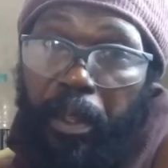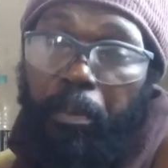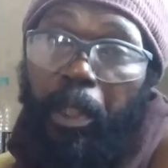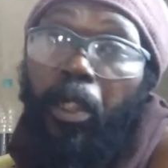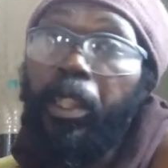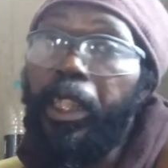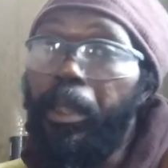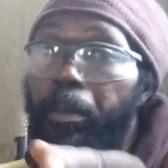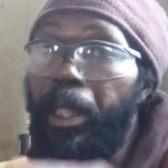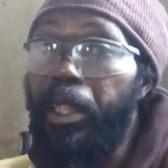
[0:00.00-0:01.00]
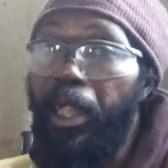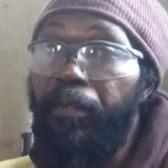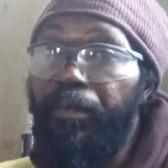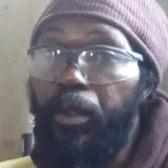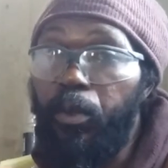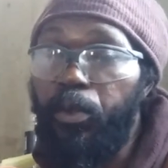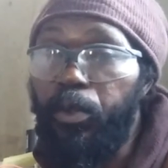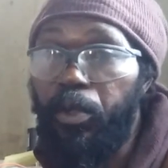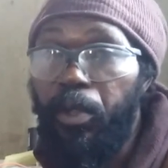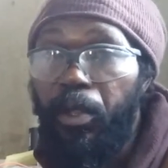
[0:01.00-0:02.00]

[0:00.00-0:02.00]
we go get the million views.